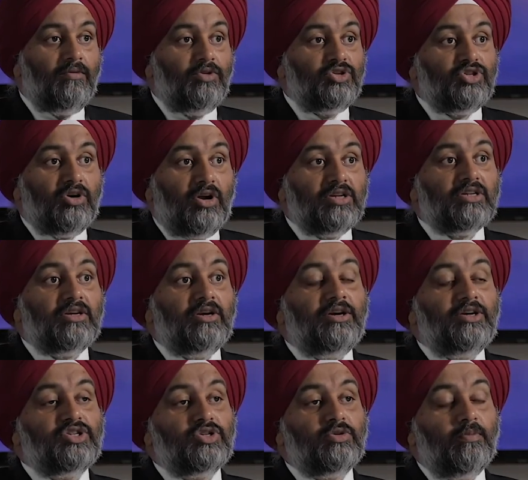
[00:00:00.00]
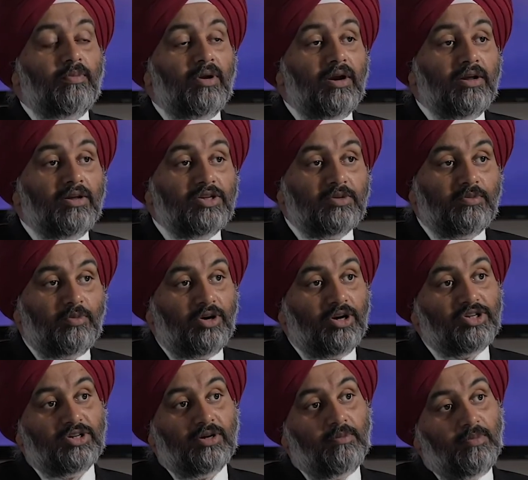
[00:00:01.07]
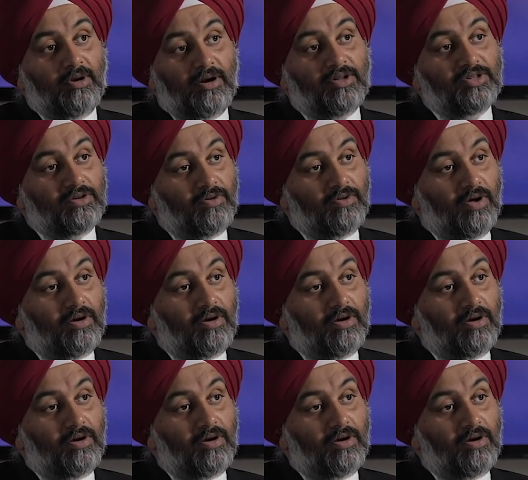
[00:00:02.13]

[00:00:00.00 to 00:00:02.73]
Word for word: which translates to millions, potentially billions of